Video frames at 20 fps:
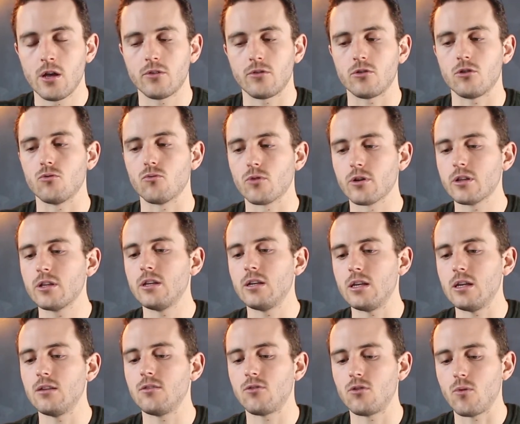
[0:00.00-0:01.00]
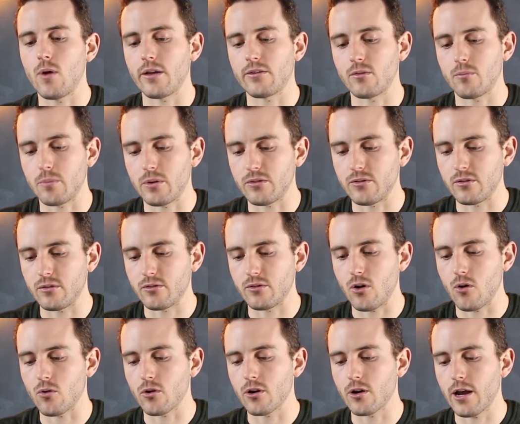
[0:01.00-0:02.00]
So you really need to, as a business
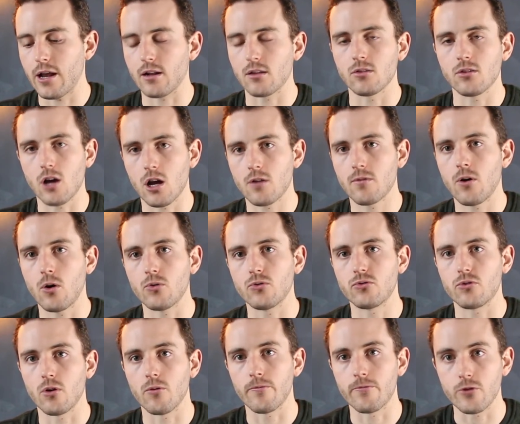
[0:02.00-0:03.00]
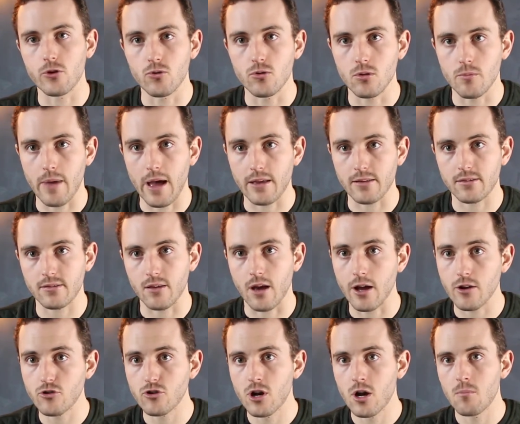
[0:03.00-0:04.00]
owner, and a lot of hosts don't view them as
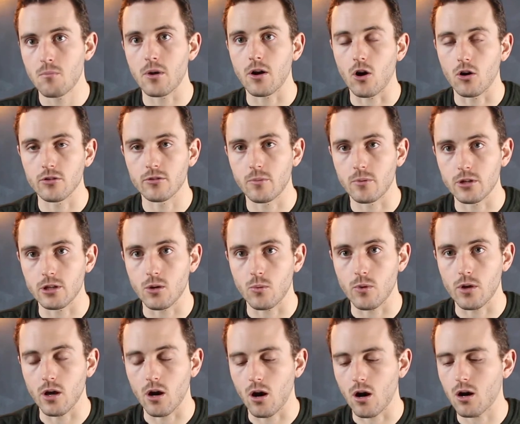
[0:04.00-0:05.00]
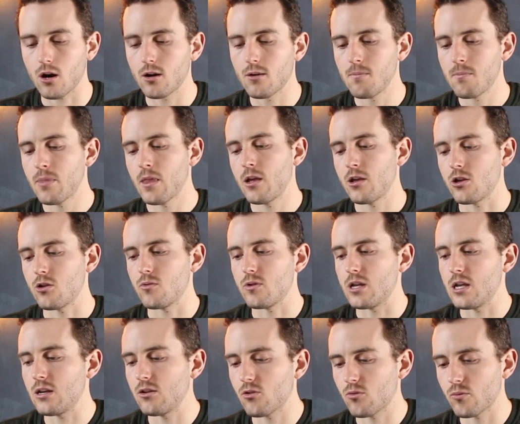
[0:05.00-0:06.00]
such, but ultimately we are, you
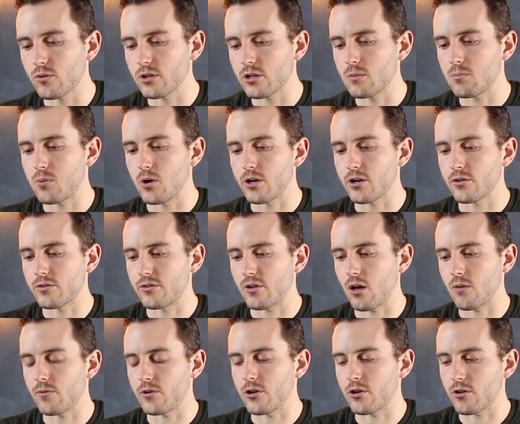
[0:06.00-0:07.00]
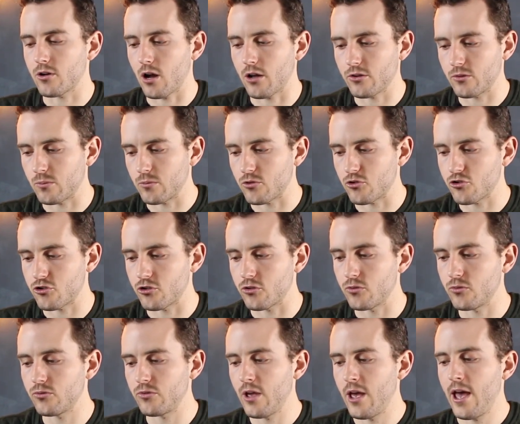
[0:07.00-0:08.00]
need to really put yourself into your customer's
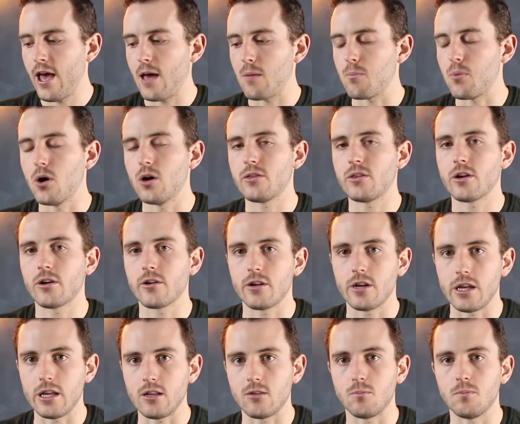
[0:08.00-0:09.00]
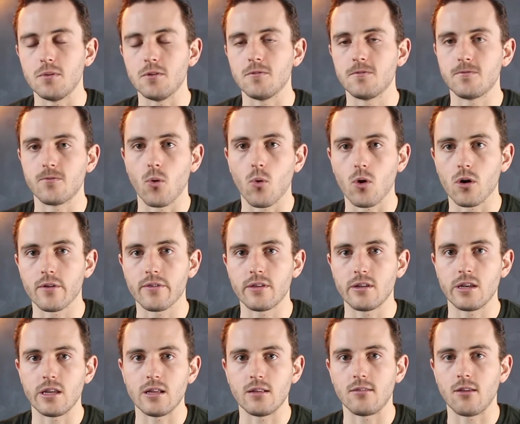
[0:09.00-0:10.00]
shoes and put their need before the
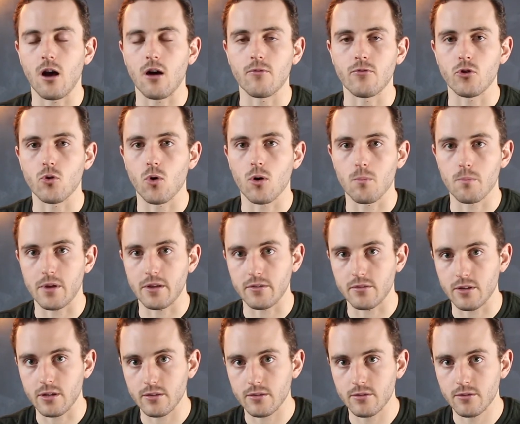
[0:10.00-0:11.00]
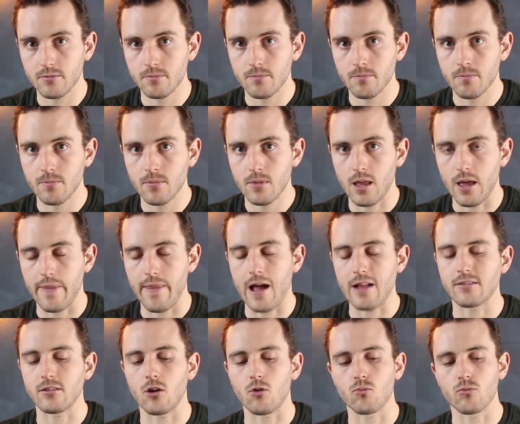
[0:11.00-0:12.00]
needs of your business. And
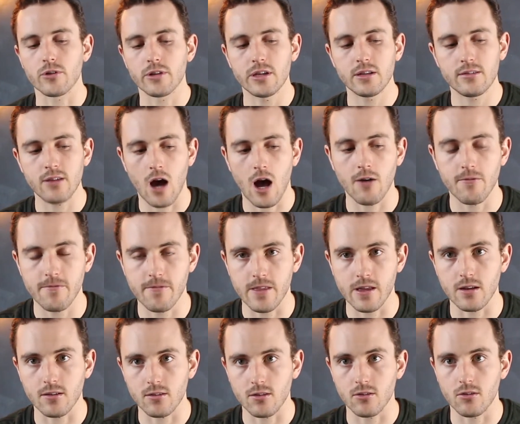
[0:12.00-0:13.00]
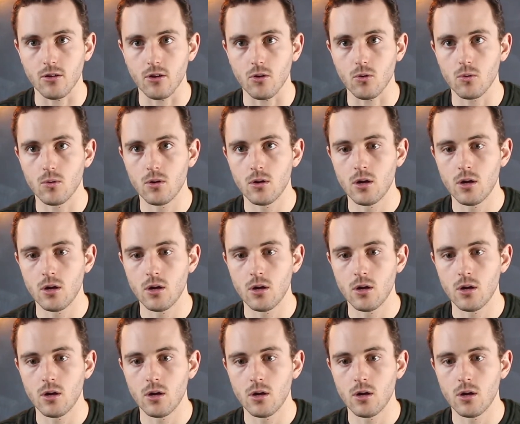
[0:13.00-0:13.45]
that's a really tough thing to do.